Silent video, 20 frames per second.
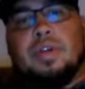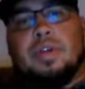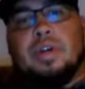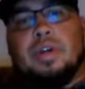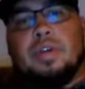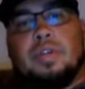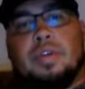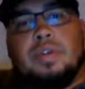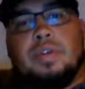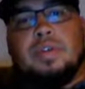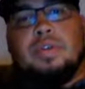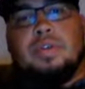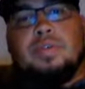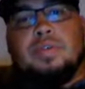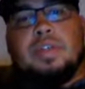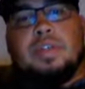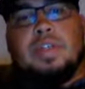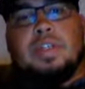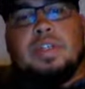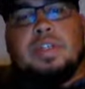Because I
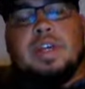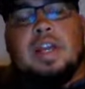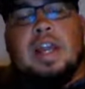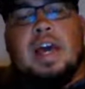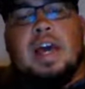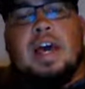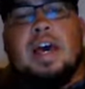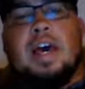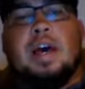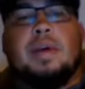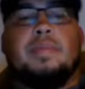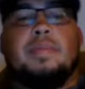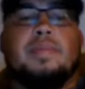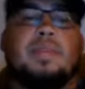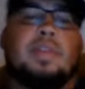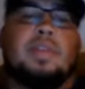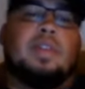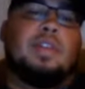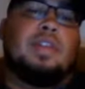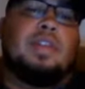also teach a
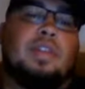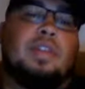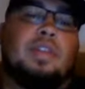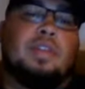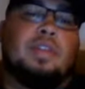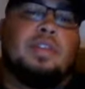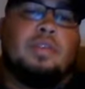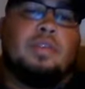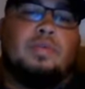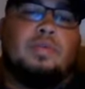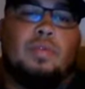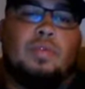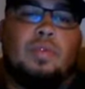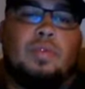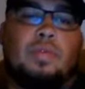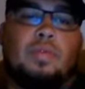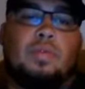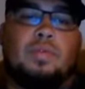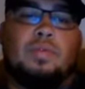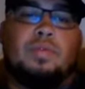lab,
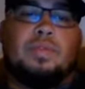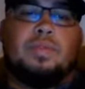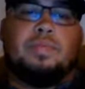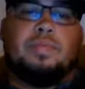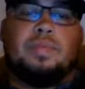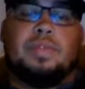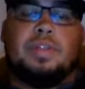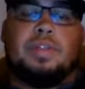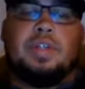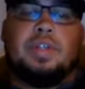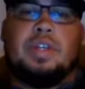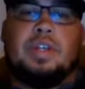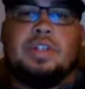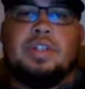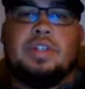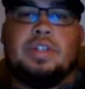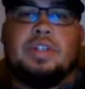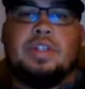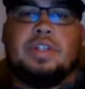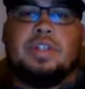rules,
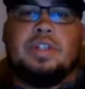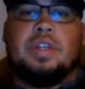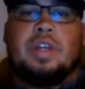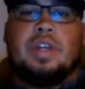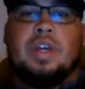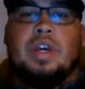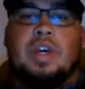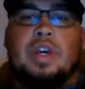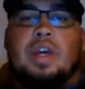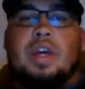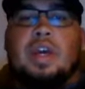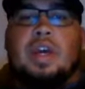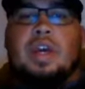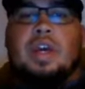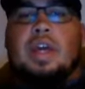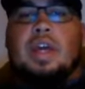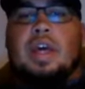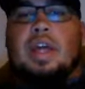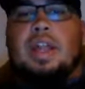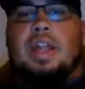procedures,
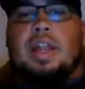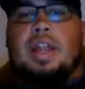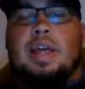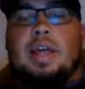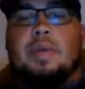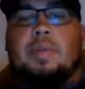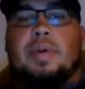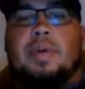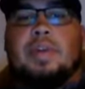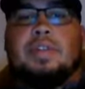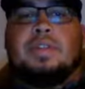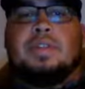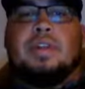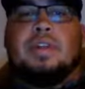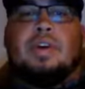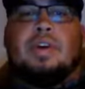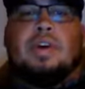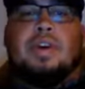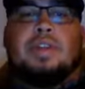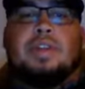and
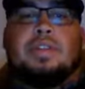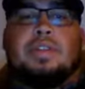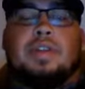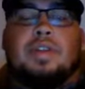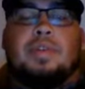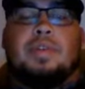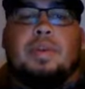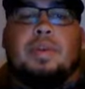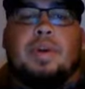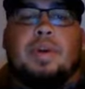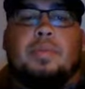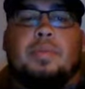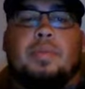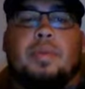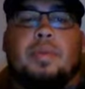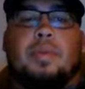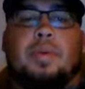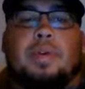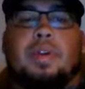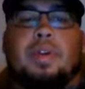limits are extremely
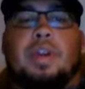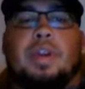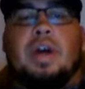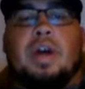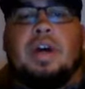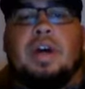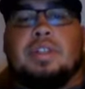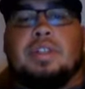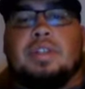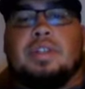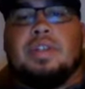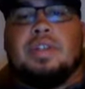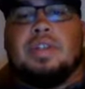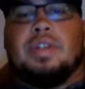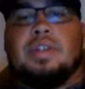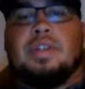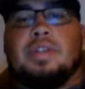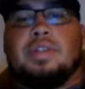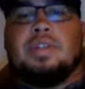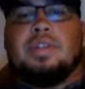important, not
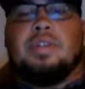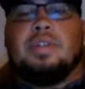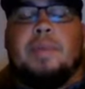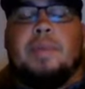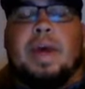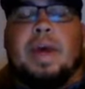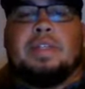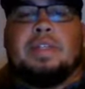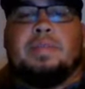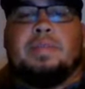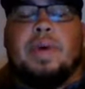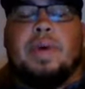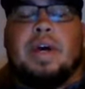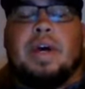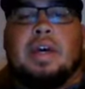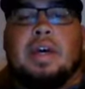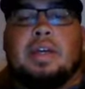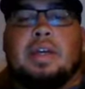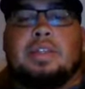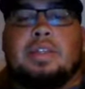just to
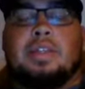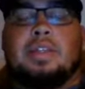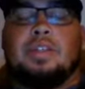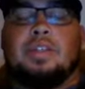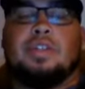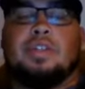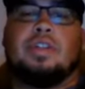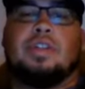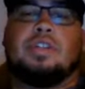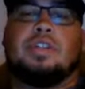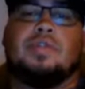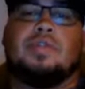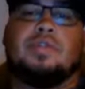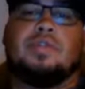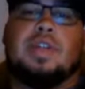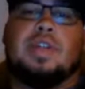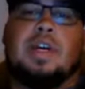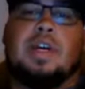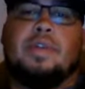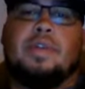maximize the
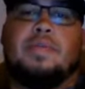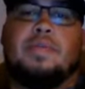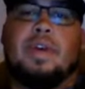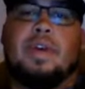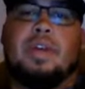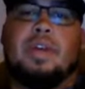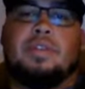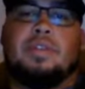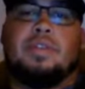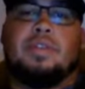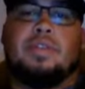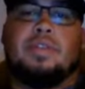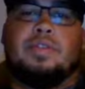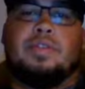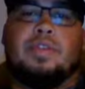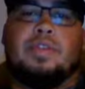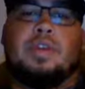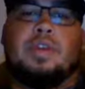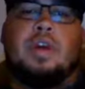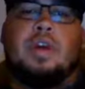instructional time for each
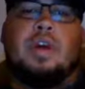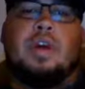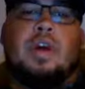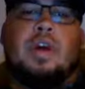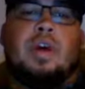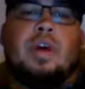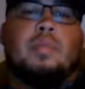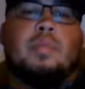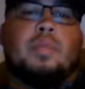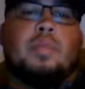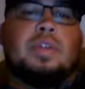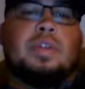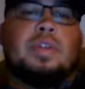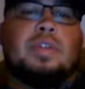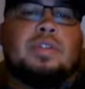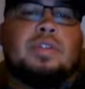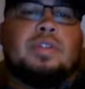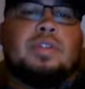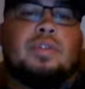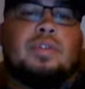student,
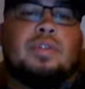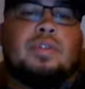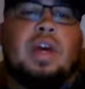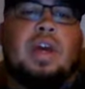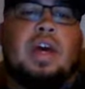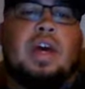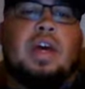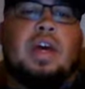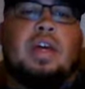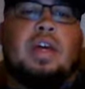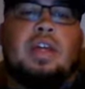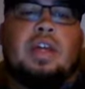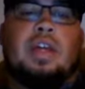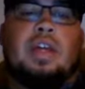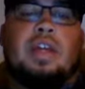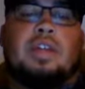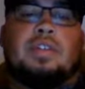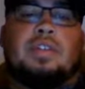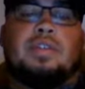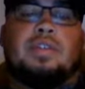but to ensure
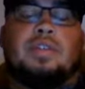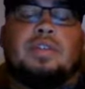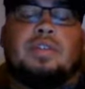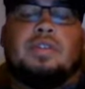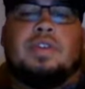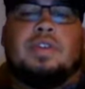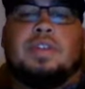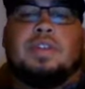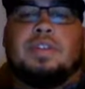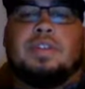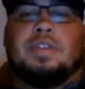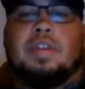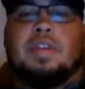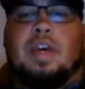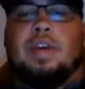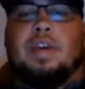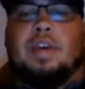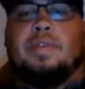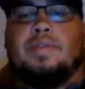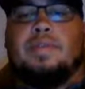that each student
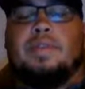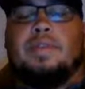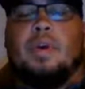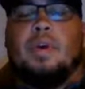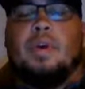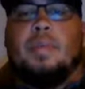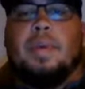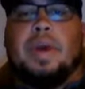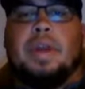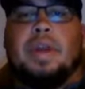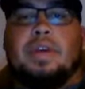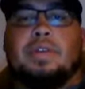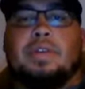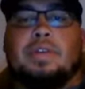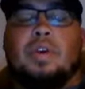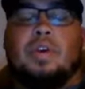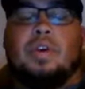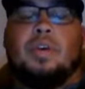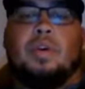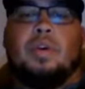is safe and
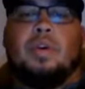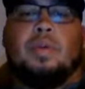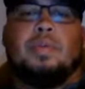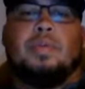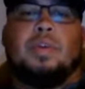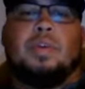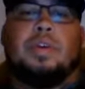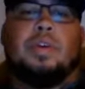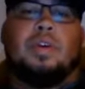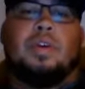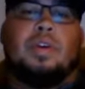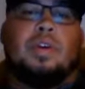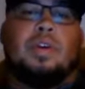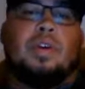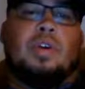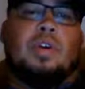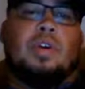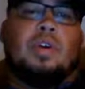nobody is harmed